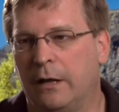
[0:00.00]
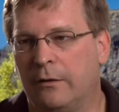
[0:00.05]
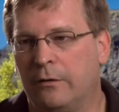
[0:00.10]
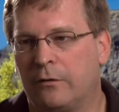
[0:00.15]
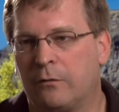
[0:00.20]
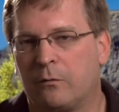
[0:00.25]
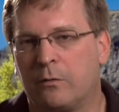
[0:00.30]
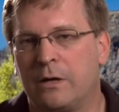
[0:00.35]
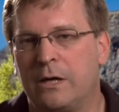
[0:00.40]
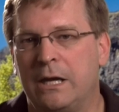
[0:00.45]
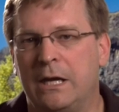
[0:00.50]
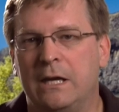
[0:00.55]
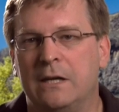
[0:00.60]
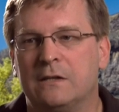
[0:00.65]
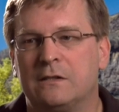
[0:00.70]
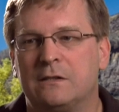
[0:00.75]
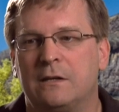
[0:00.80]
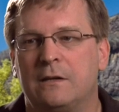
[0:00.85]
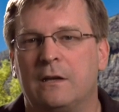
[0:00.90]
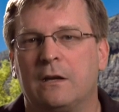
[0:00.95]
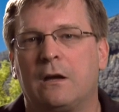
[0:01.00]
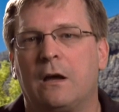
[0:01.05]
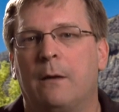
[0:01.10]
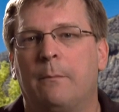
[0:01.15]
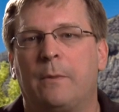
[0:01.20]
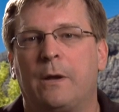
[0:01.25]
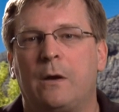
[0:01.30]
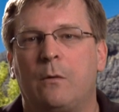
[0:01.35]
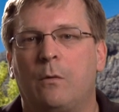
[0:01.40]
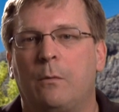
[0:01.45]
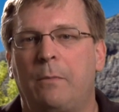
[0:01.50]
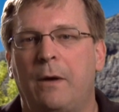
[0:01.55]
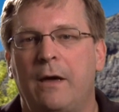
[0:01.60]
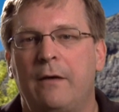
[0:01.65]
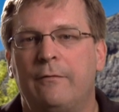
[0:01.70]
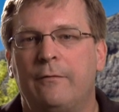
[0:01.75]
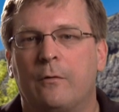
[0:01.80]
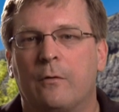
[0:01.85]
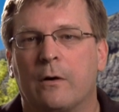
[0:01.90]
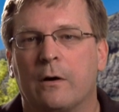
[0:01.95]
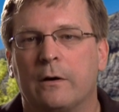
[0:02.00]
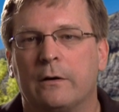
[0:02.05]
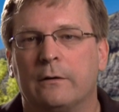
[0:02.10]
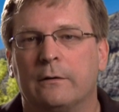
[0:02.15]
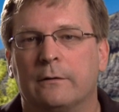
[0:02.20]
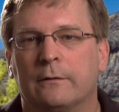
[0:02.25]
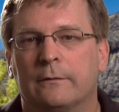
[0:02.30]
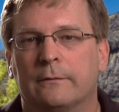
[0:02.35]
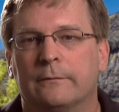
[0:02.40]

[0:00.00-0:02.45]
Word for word: and three east, and the company will pay for it.